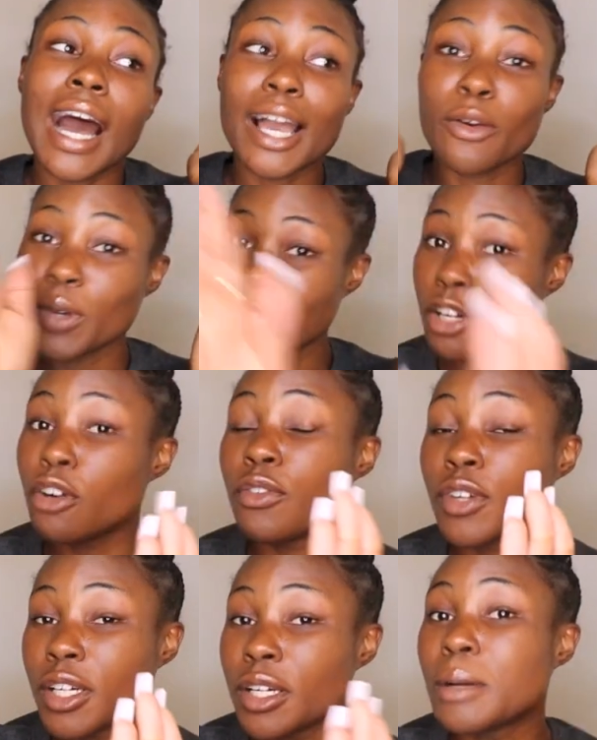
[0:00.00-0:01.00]
I went
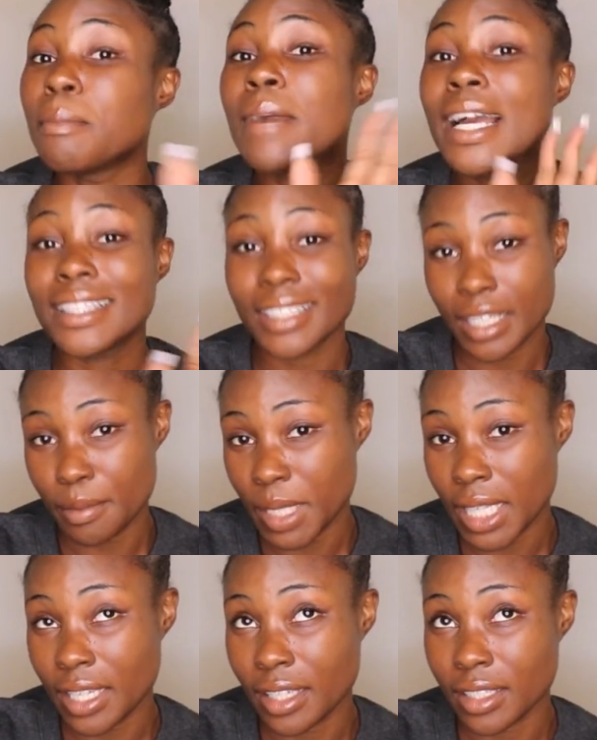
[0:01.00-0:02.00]
over my
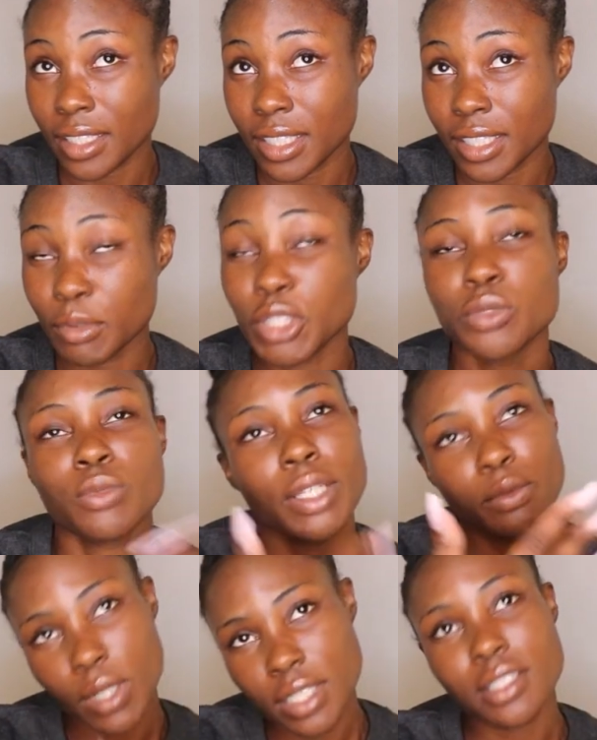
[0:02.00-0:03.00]
limit, which
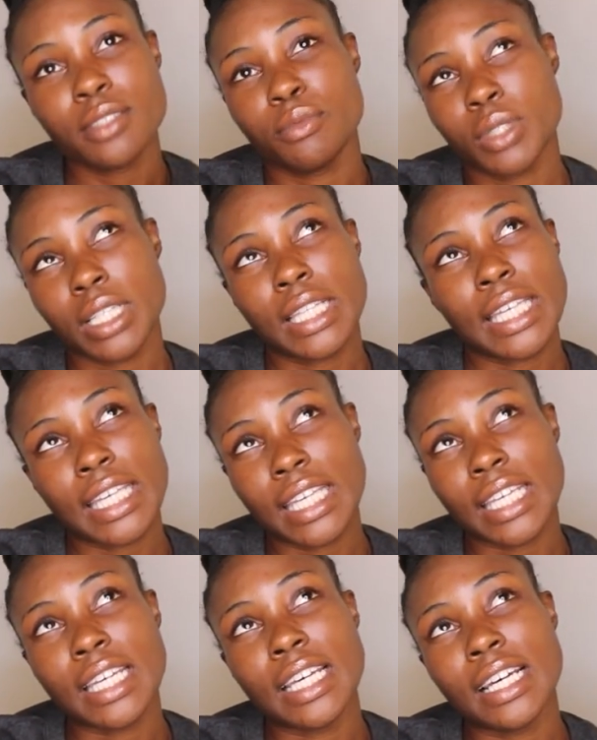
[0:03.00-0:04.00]
it wasn't
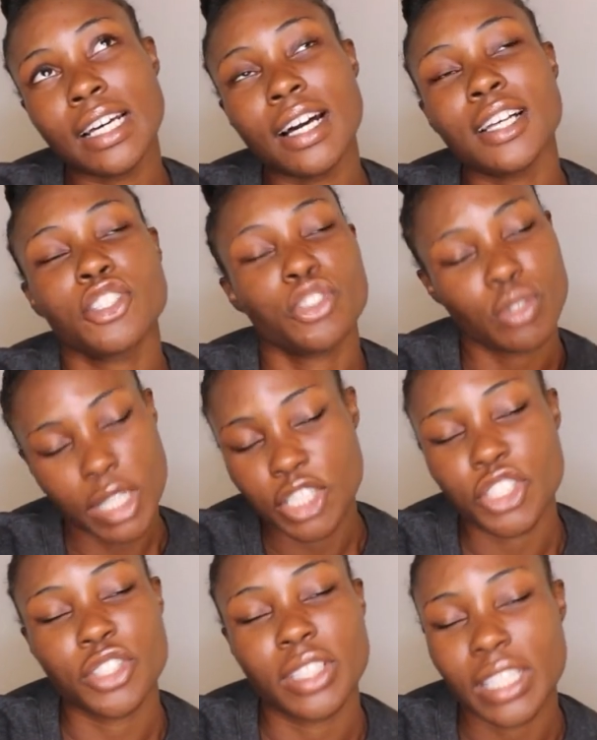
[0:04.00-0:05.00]
really a
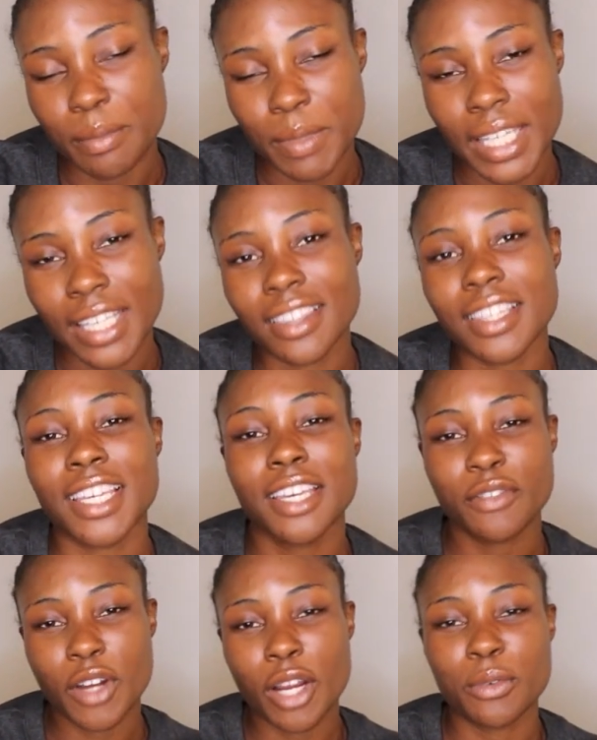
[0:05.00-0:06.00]
structured limit. The
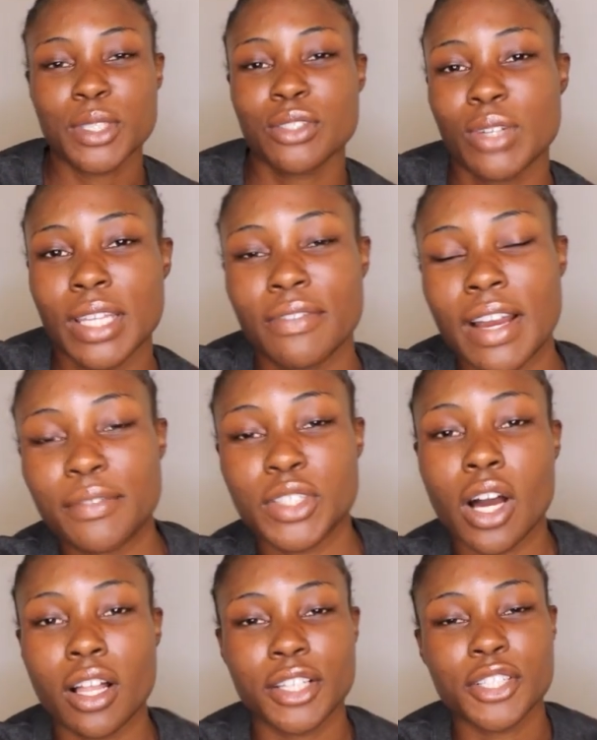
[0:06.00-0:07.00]
gift card was
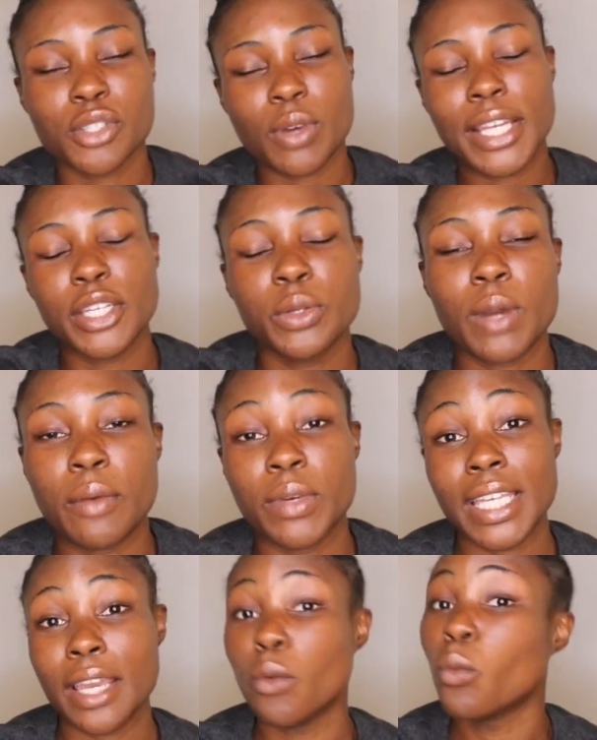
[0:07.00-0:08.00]
$25, so I knew I
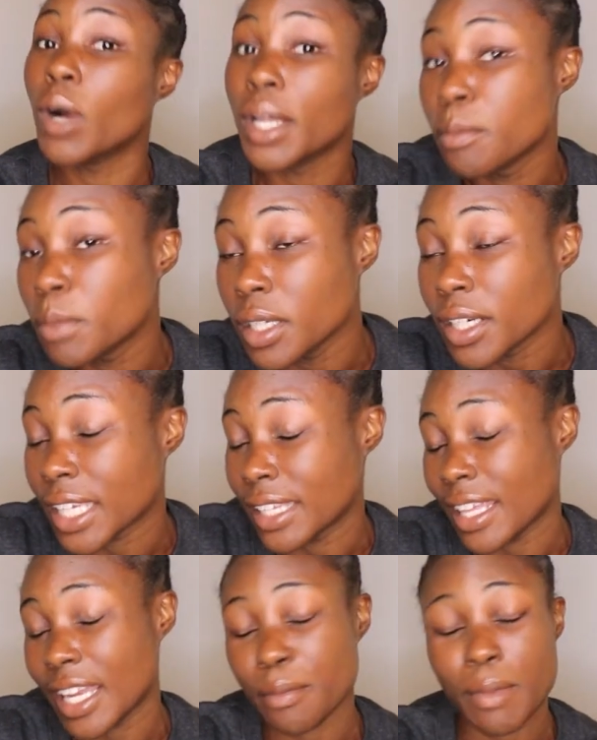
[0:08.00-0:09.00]
would get one book
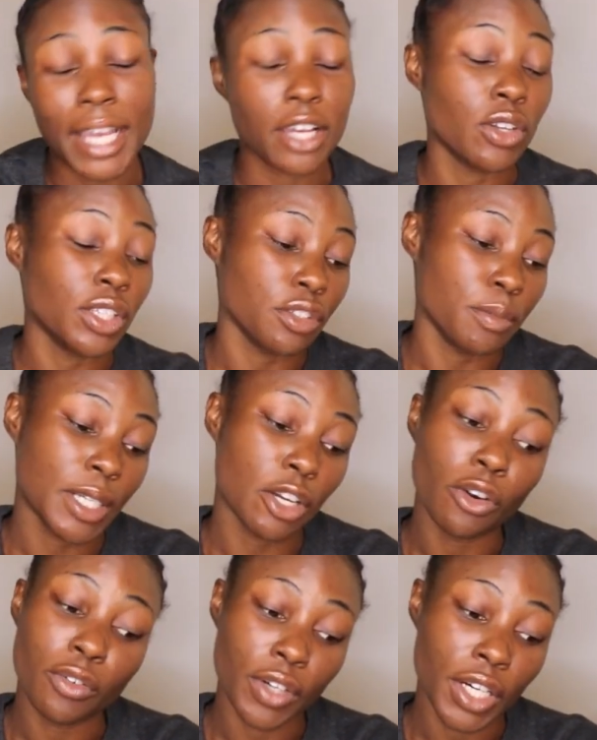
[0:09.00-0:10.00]
and that it might go a little bit
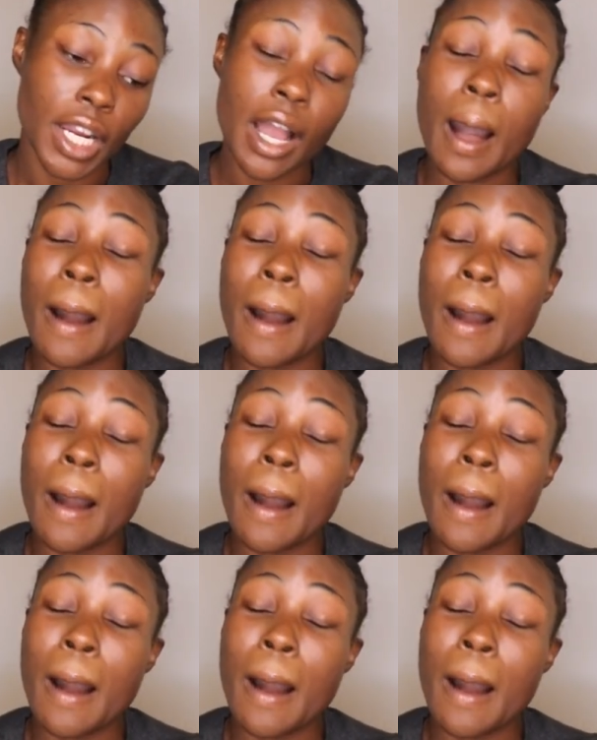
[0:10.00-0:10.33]
over.